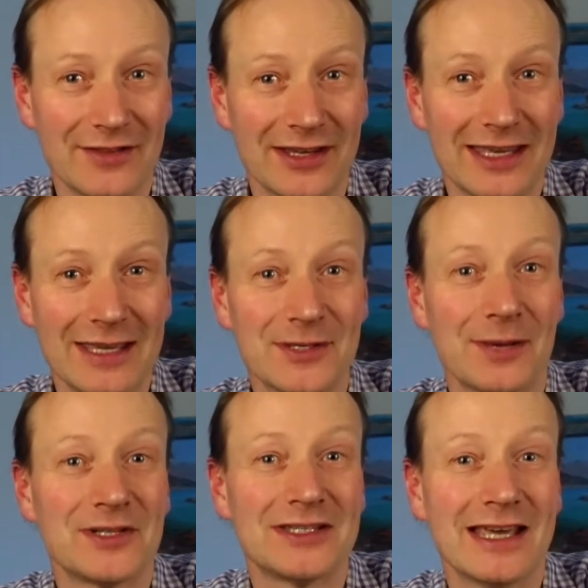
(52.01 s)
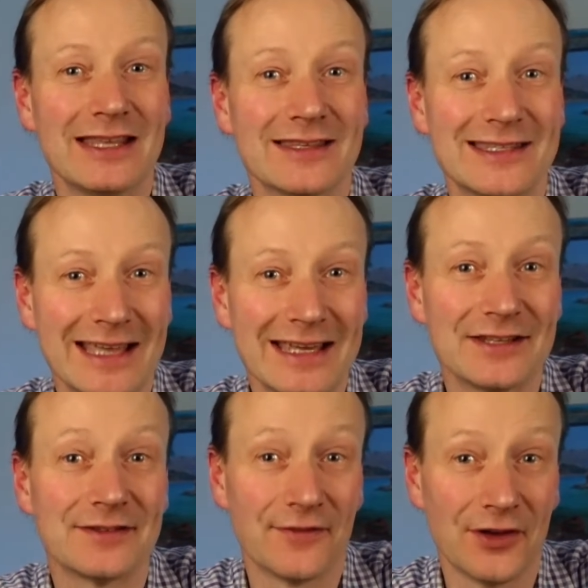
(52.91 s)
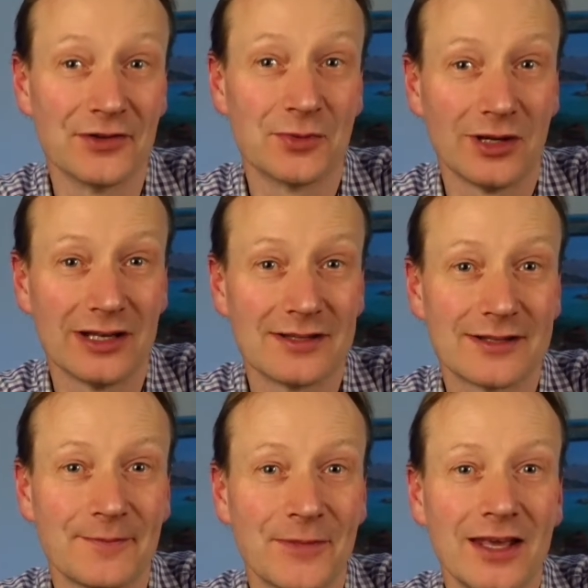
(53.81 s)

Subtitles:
that keeps up to date the status of those wallets.